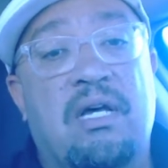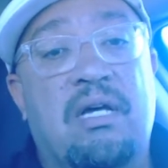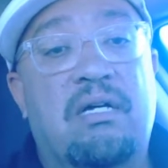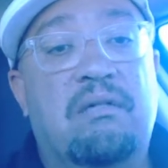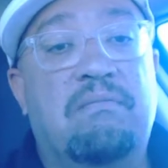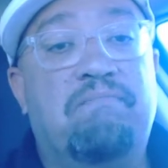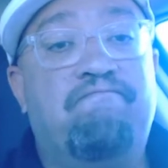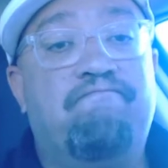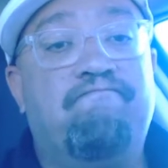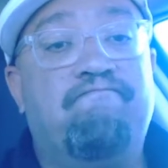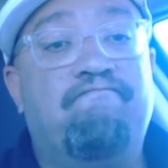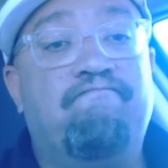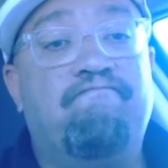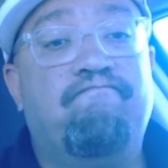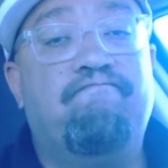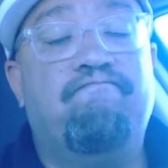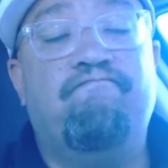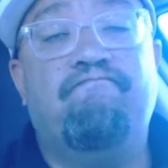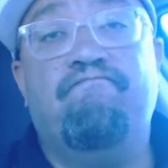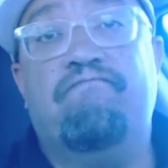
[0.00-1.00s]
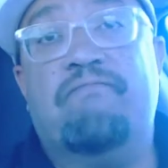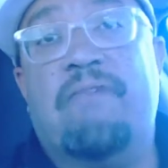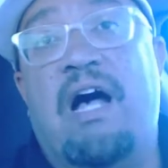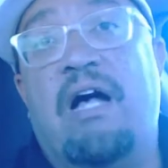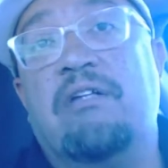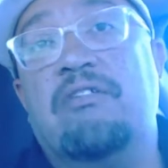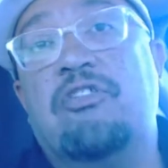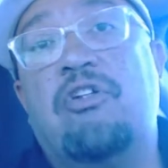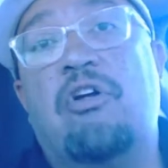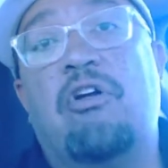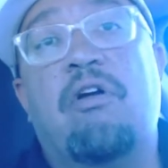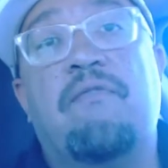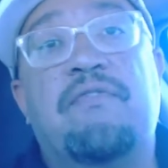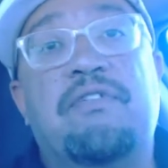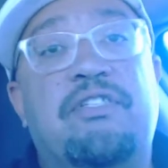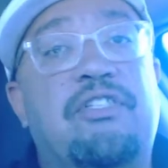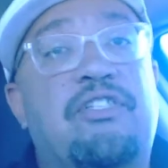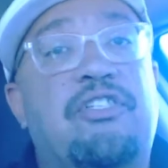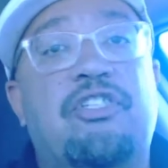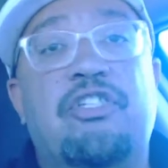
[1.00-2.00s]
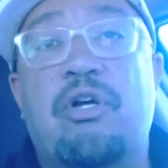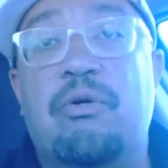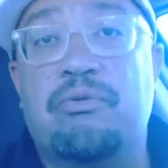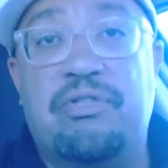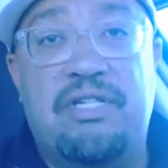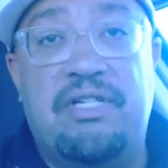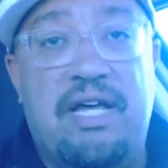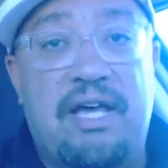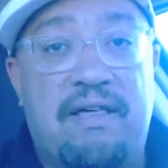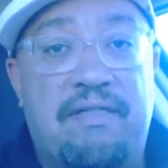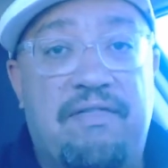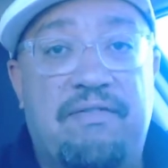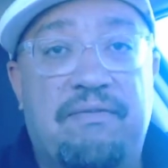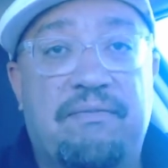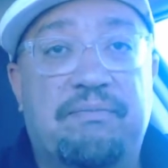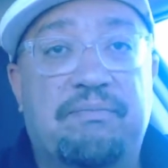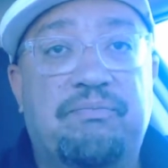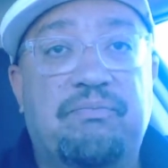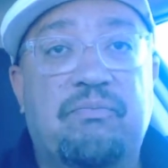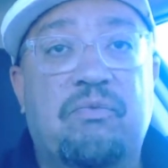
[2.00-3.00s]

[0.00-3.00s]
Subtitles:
I'll start off with just Snoke's death.